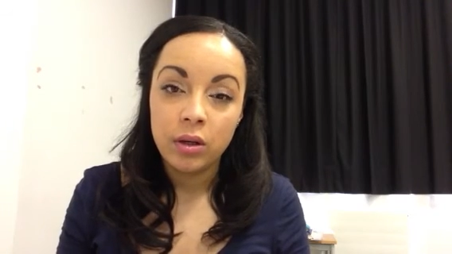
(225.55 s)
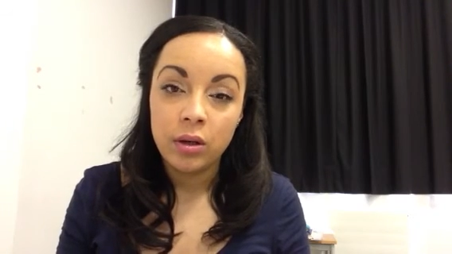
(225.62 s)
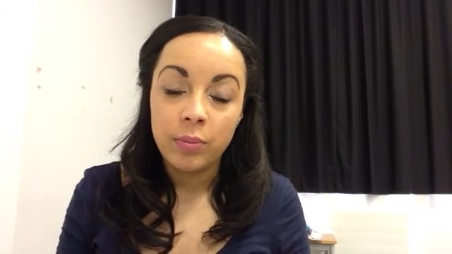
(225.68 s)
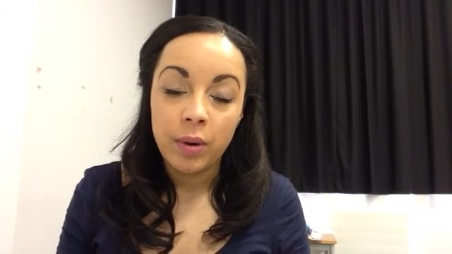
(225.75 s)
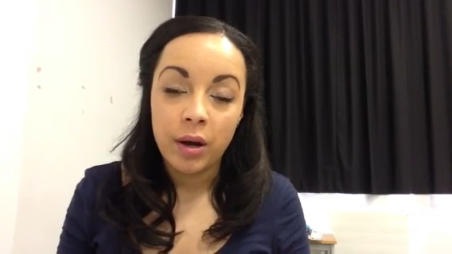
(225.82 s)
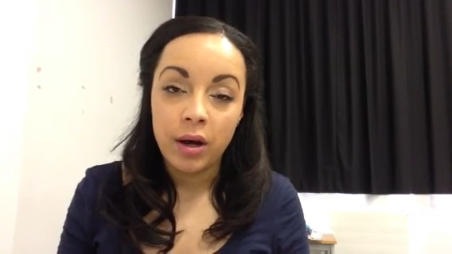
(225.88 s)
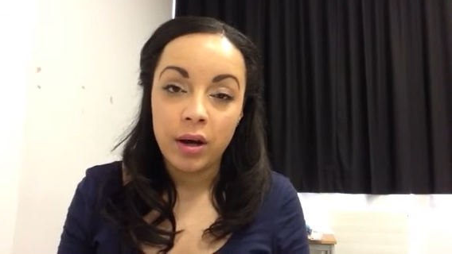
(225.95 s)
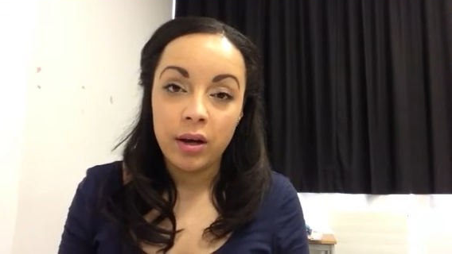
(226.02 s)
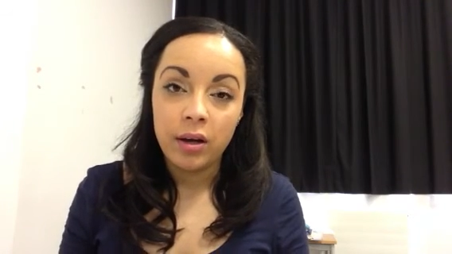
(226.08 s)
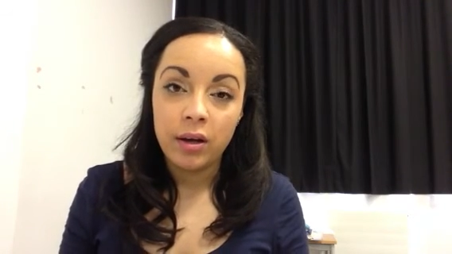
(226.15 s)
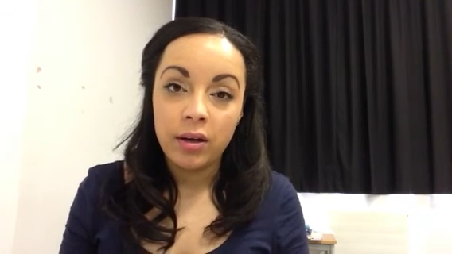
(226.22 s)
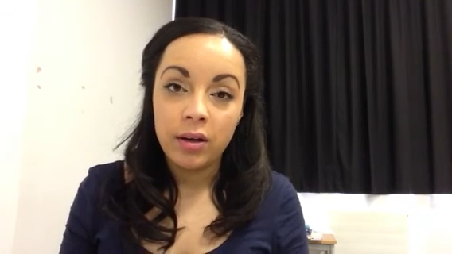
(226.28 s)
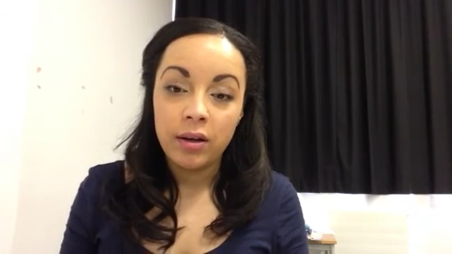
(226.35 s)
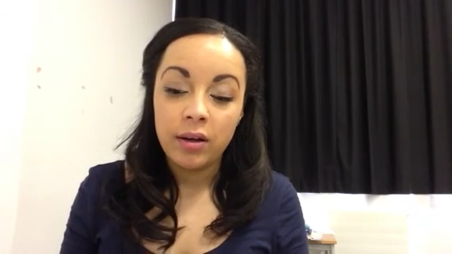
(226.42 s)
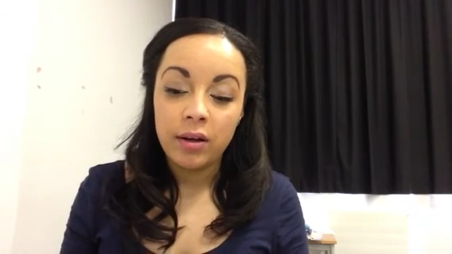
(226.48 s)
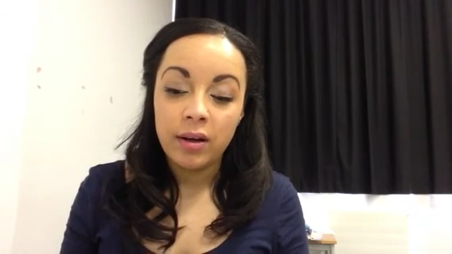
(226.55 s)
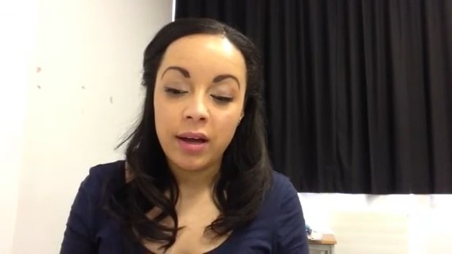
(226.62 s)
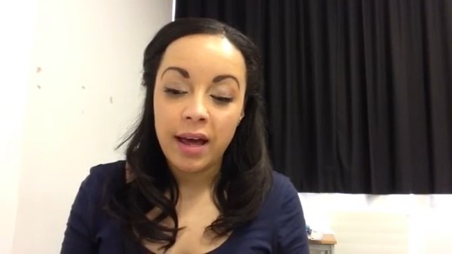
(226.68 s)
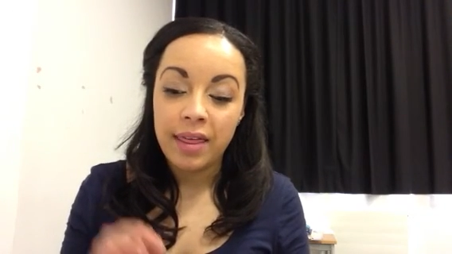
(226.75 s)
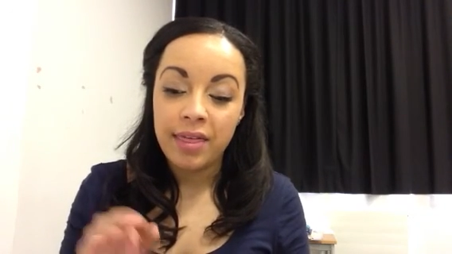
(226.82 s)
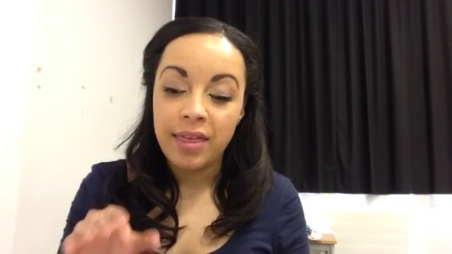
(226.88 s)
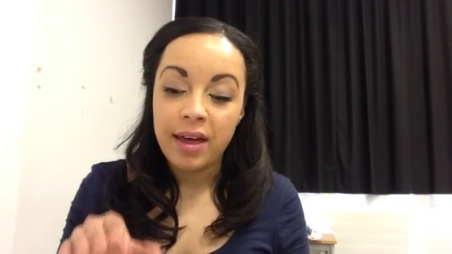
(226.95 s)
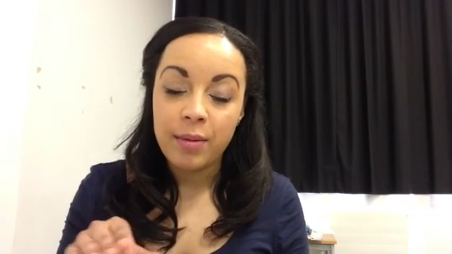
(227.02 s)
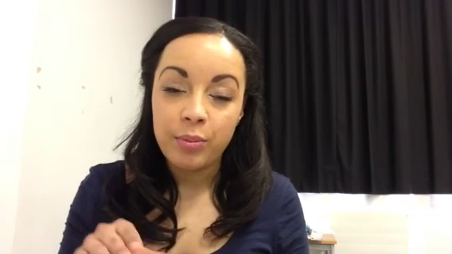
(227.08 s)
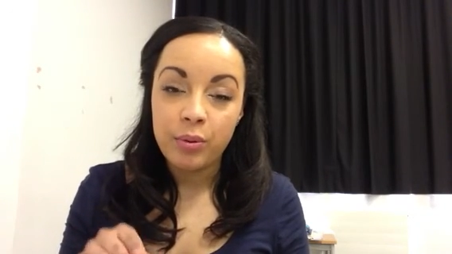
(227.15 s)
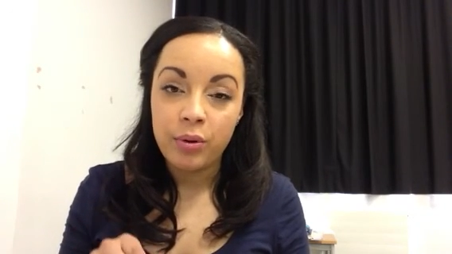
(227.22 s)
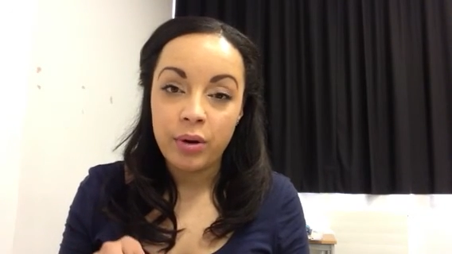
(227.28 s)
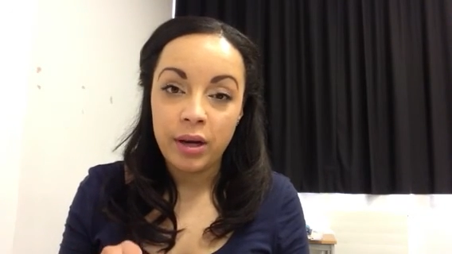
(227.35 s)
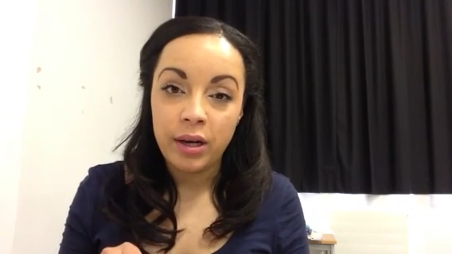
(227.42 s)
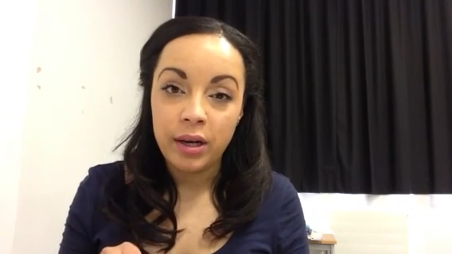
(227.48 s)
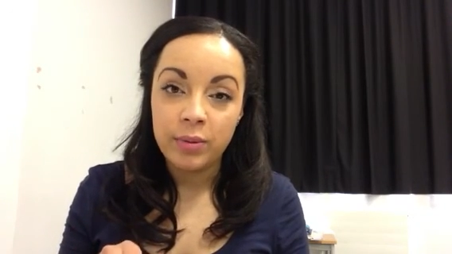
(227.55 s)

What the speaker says: But at that point,